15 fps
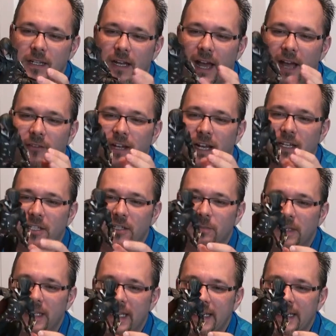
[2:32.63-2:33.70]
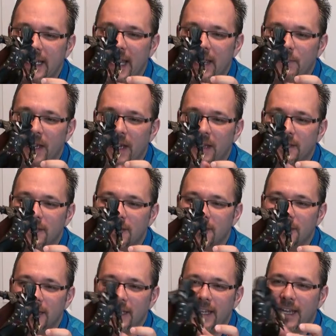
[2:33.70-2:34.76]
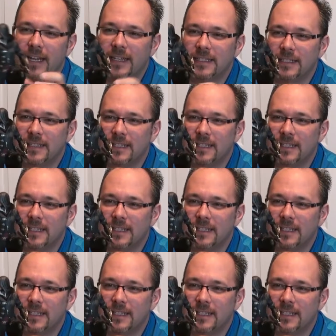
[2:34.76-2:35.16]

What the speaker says: I haven't actually played the game yet, so I can't